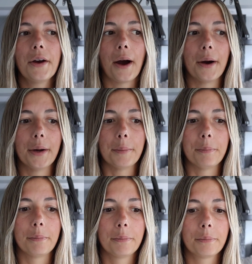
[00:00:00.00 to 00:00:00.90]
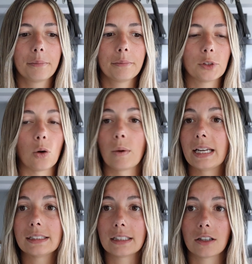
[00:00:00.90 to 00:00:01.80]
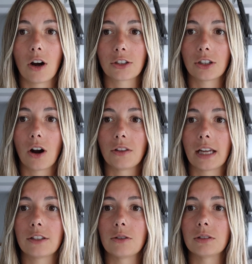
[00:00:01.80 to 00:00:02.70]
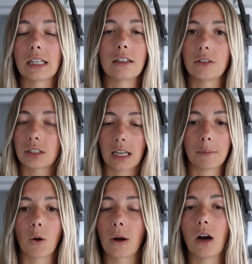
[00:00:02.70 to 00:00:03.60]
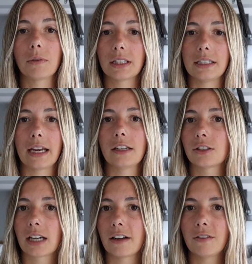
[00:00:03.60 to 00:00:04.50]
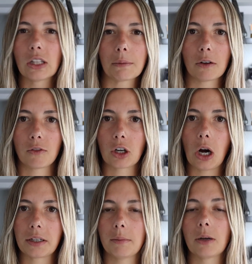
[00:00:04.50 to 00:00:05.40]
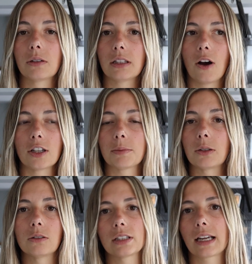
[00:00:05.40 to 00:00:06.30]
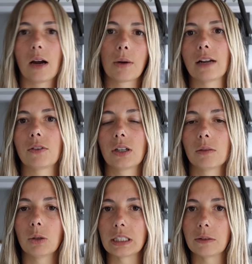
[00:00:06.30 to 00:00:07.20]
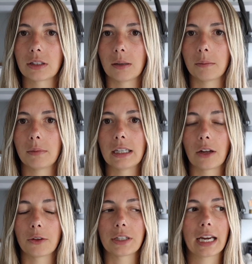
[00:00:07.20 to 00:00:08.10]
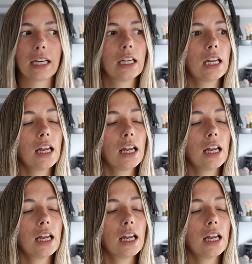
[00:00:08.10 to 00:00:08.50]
So we didn't see the doctor on that Tuesday. It just kept going on with the day. Just kind of felt like we were forgotten about in the hospital. I was like, whatever, we'll deal with them another day.